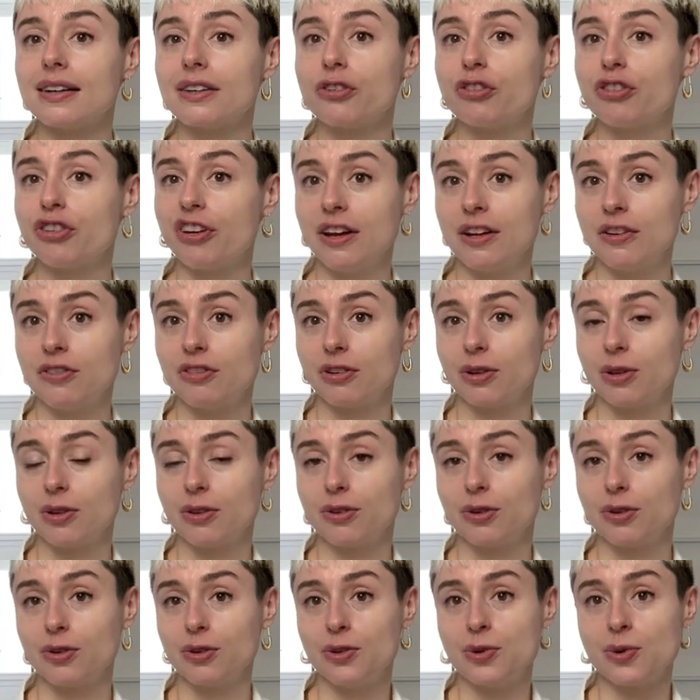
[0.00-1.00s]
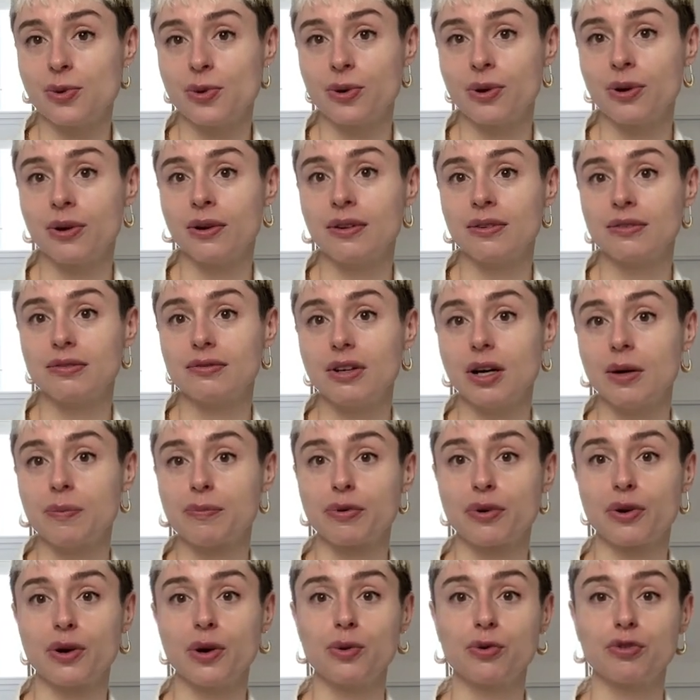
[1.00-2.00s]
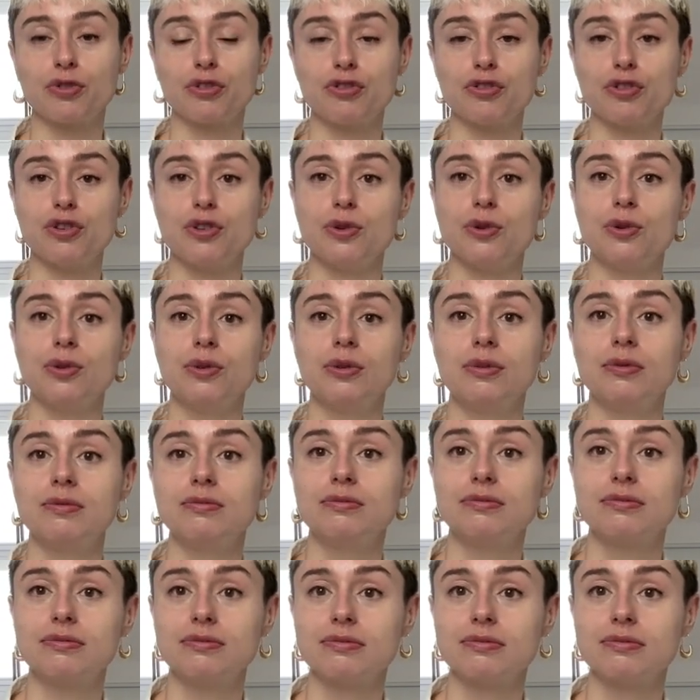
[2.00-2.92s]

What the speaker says: changes your approach to